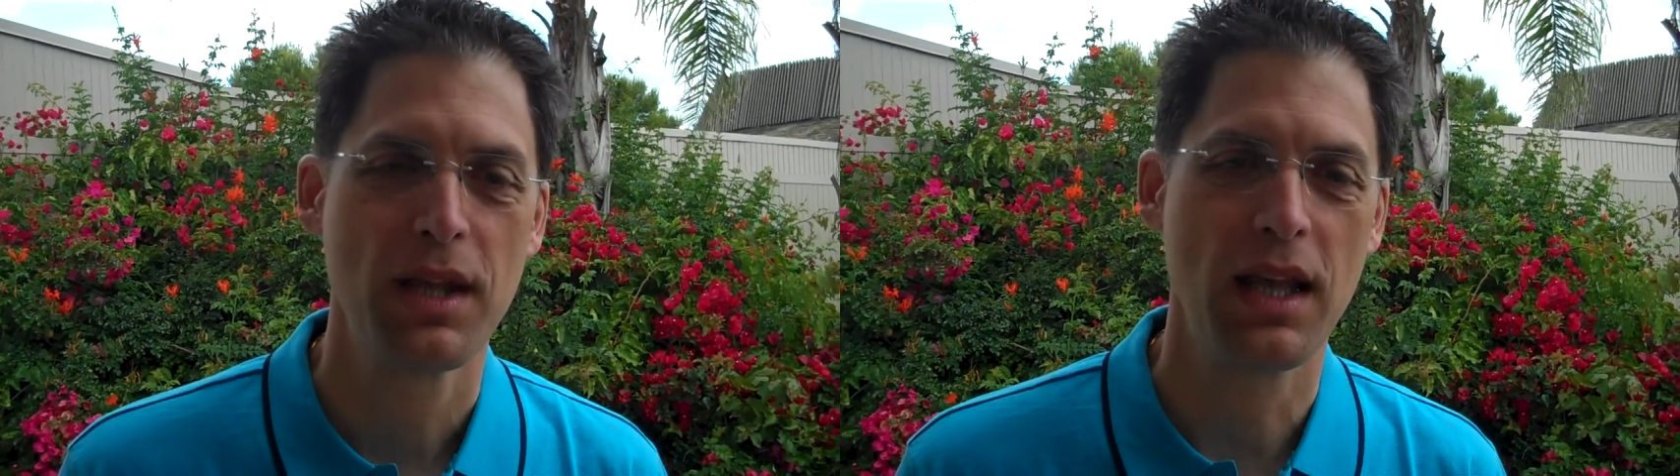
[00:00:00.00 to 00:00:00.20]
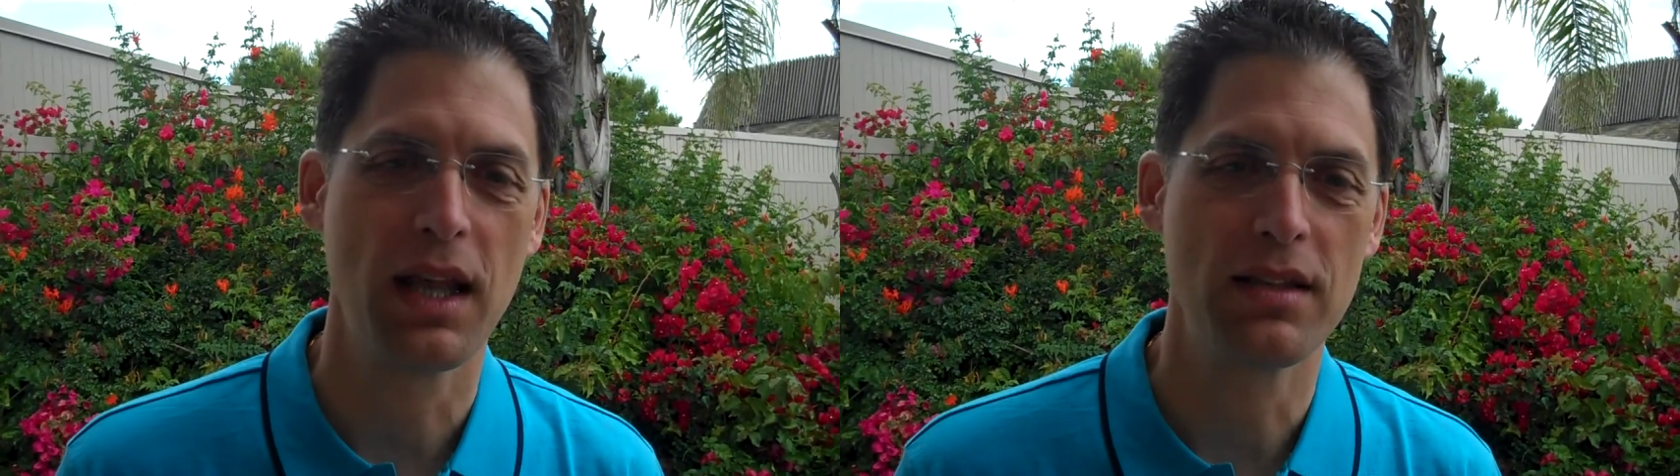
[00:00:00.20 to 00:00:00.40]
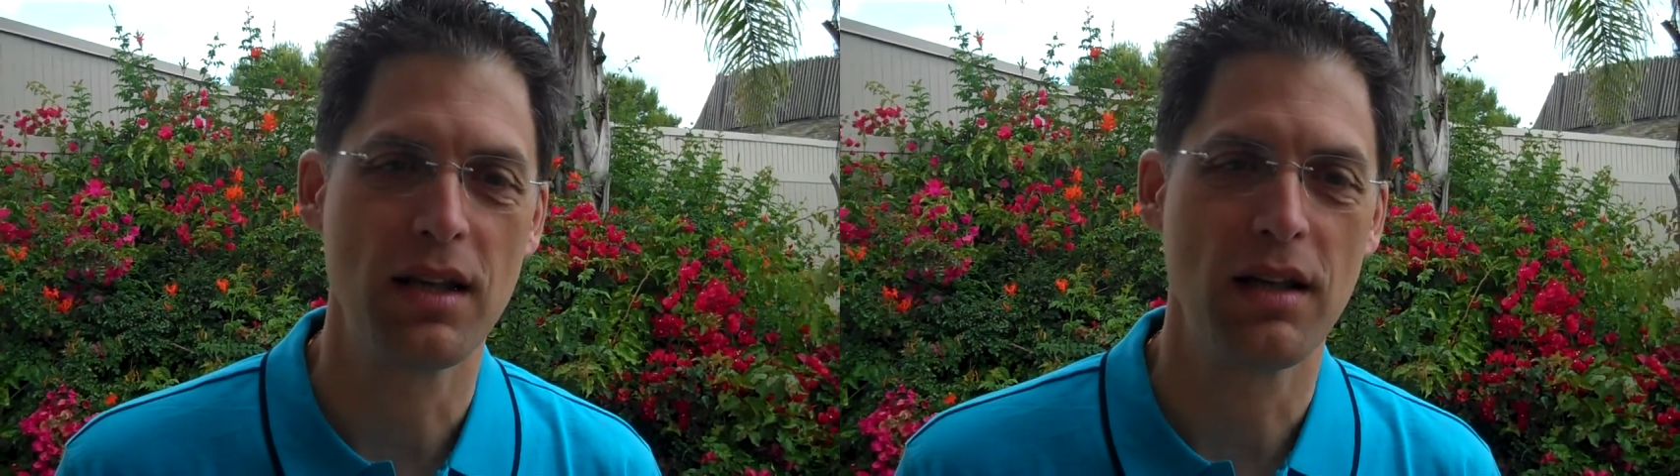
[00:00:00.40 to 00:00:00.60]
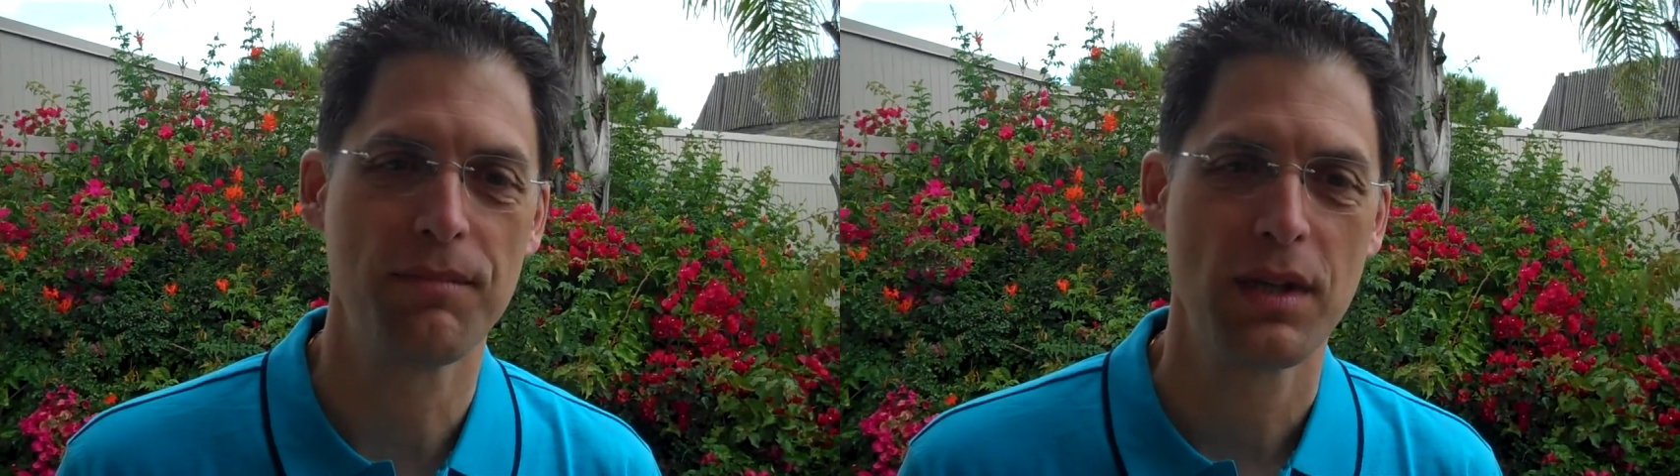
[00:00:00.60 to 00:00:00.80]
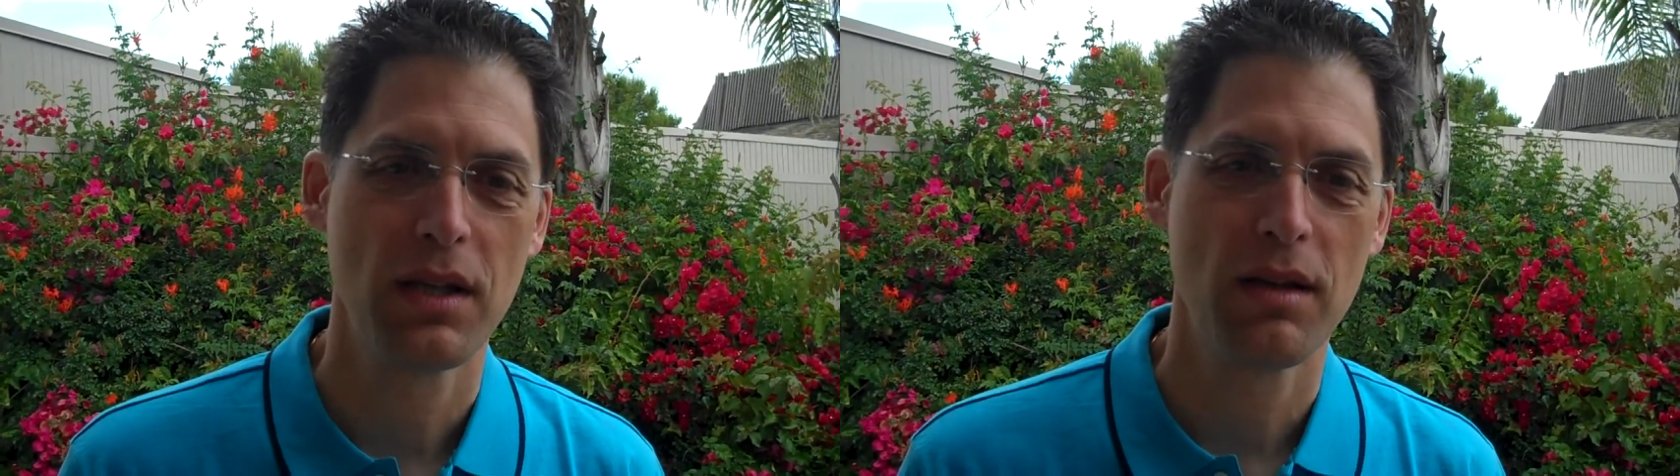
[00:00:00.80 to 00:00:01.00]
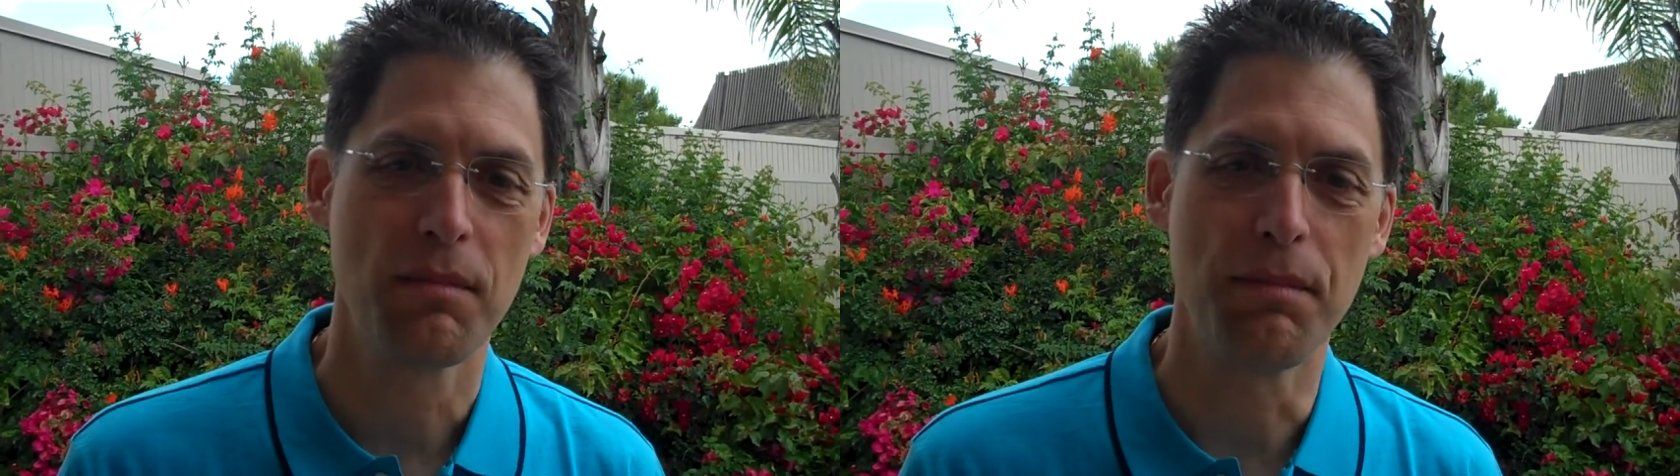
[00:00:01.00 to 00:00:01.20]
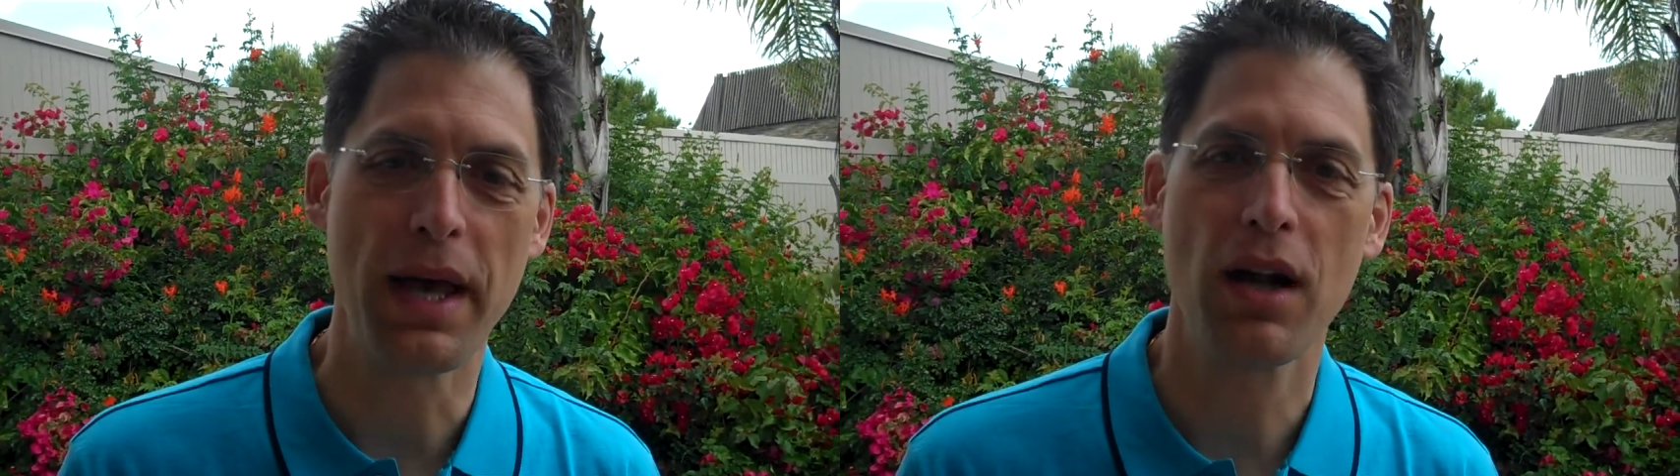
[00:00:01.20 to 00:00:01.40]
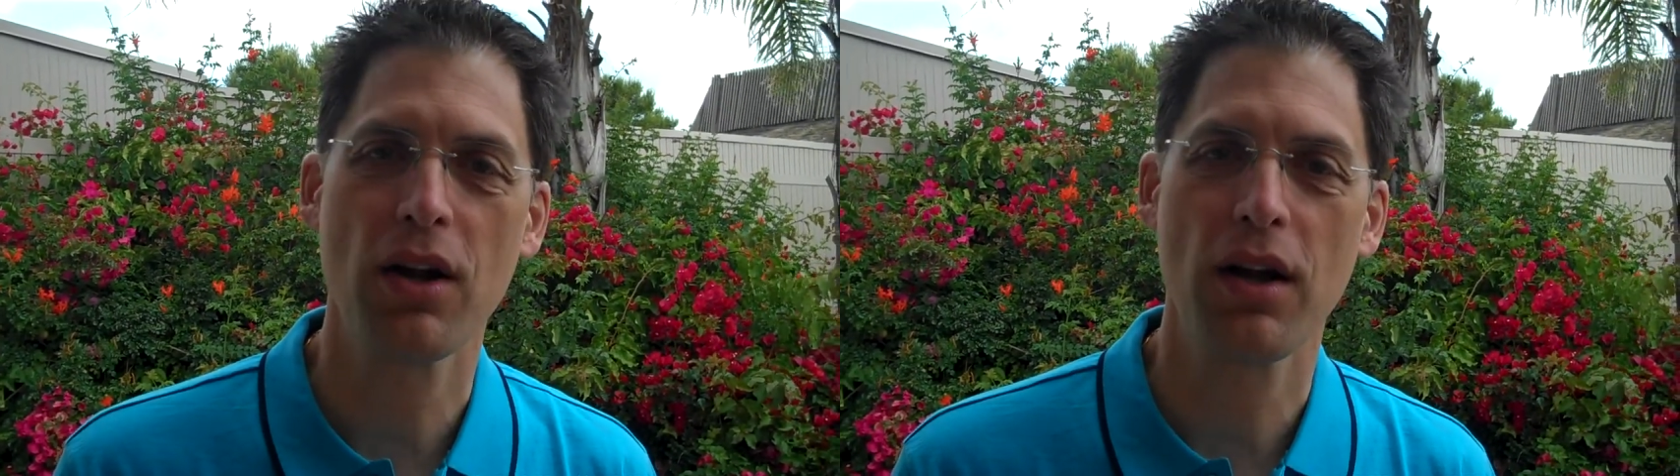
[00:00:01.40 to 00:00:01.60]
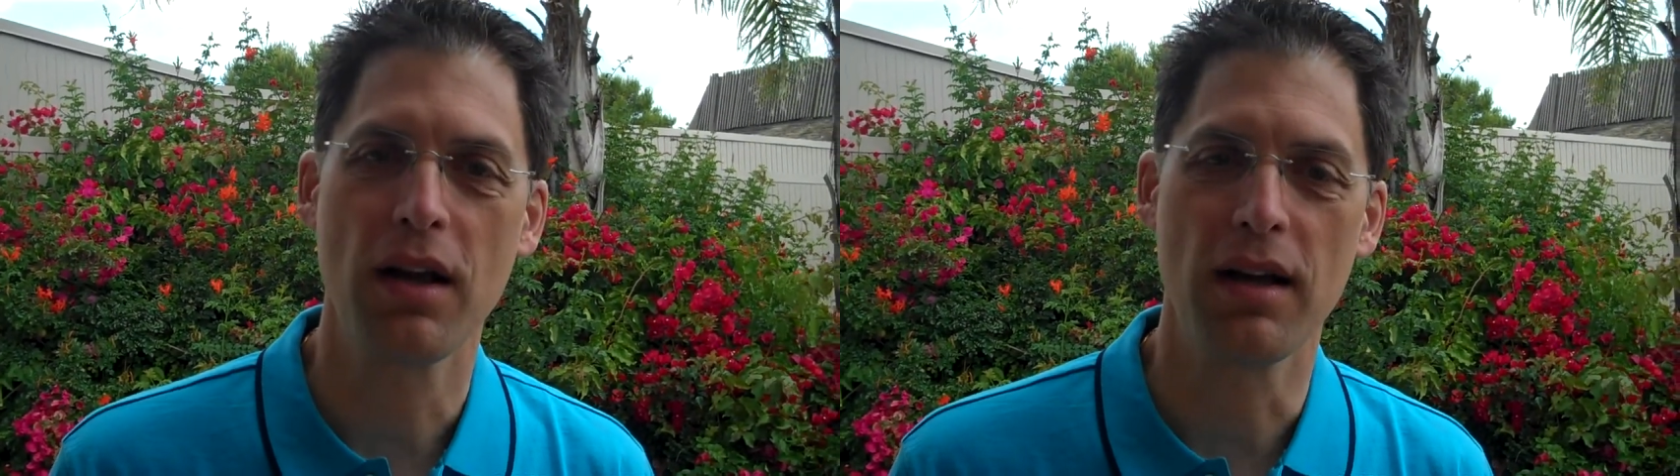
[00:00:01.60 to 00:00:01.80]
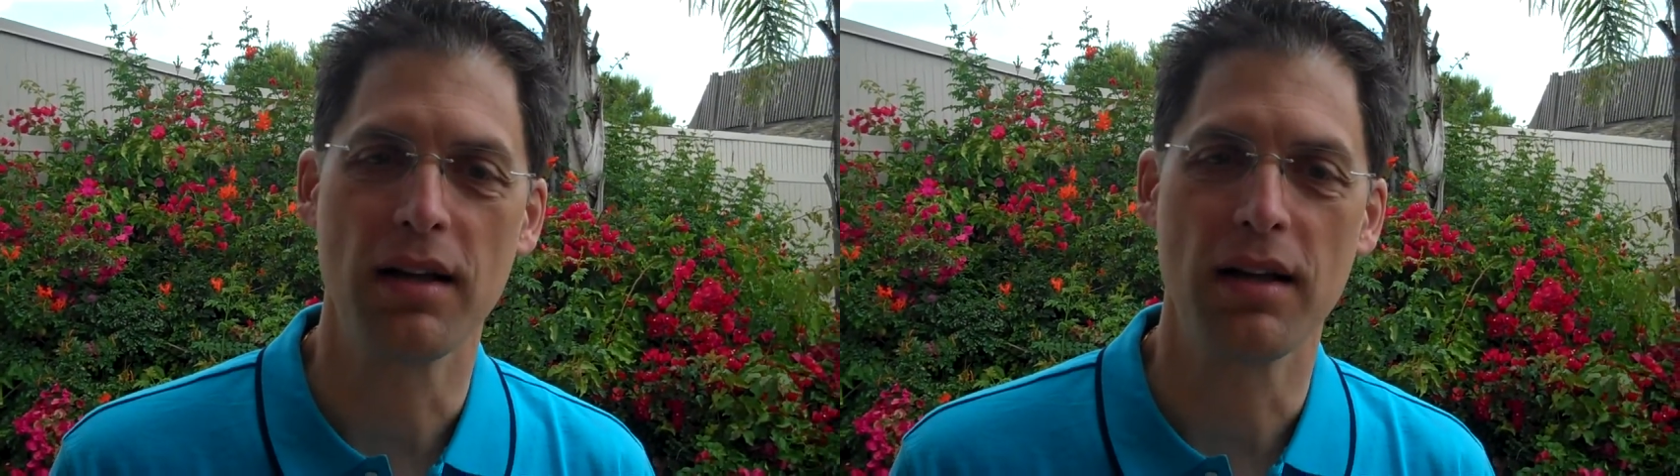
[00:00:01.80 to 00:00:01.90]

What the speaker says: and better